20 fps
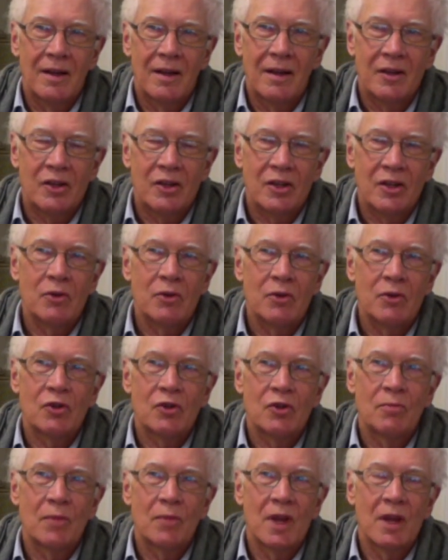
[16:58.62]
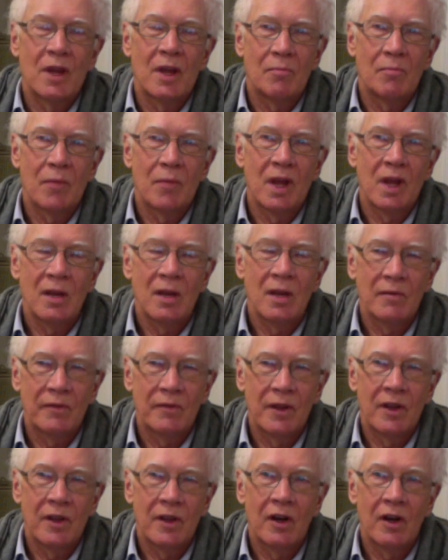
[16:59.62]
it seems to me that many
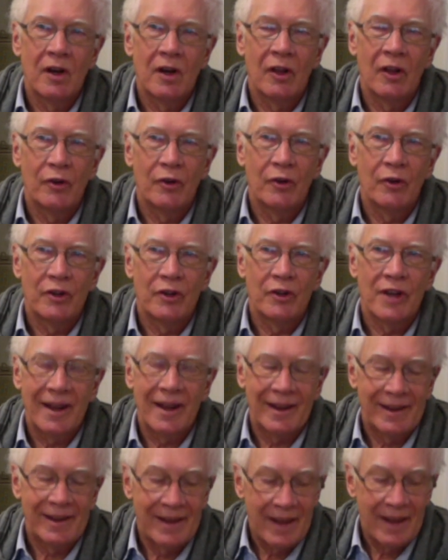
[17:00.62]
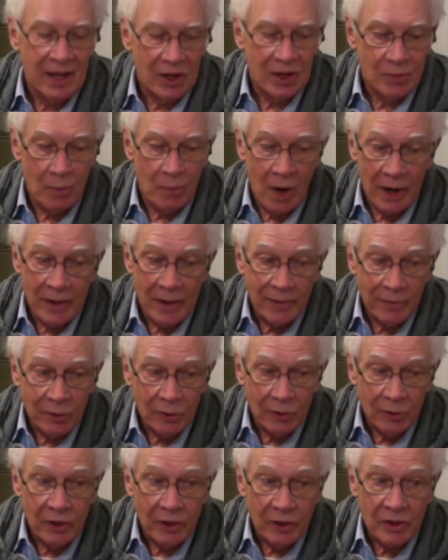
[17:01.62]
of the other techniques,
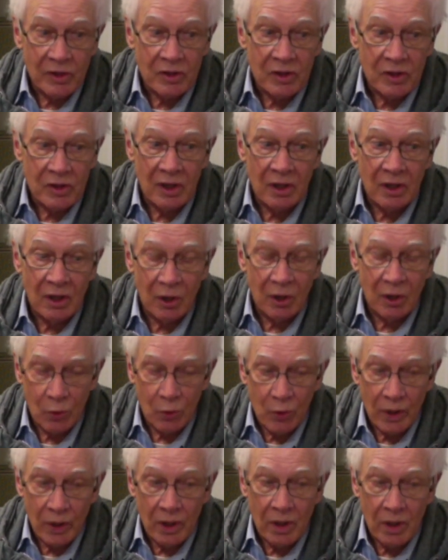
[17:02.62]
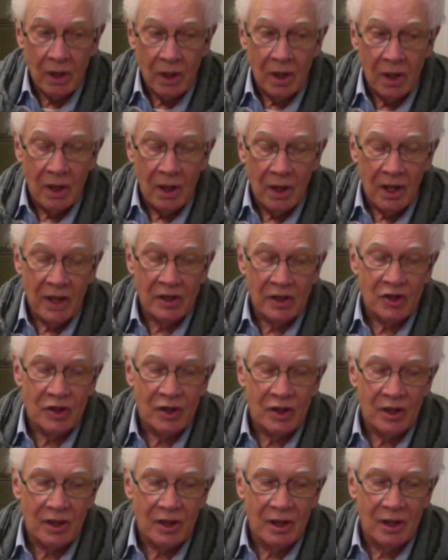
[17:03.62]
mindfulness included,
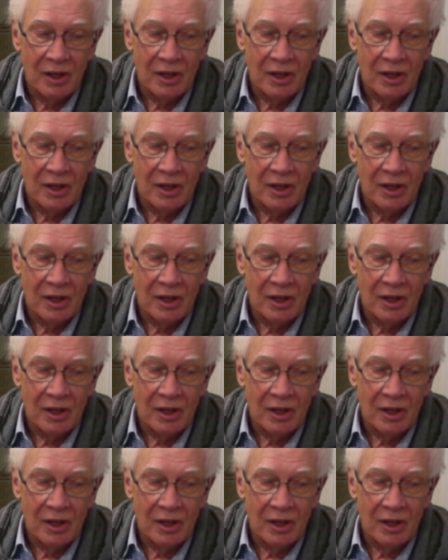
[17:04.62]
is that